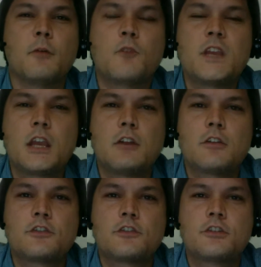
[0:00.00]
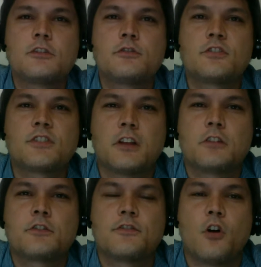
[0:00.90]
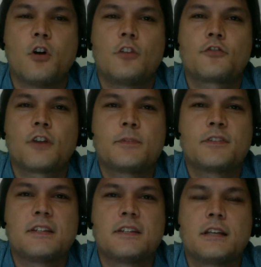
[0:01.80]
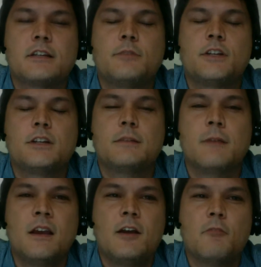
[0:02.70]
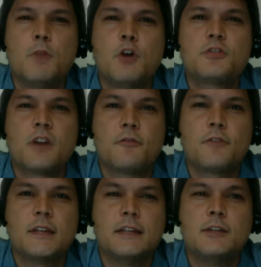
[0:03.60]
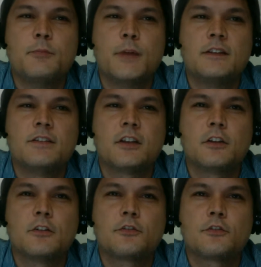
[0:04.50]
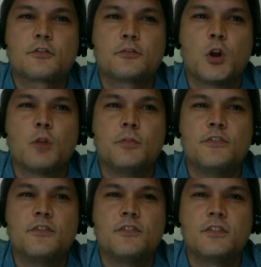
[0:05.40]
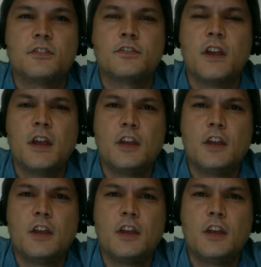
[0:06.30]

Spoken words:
We cater to sellers of all stripes. They tend to be most often independent sellers or small businesses.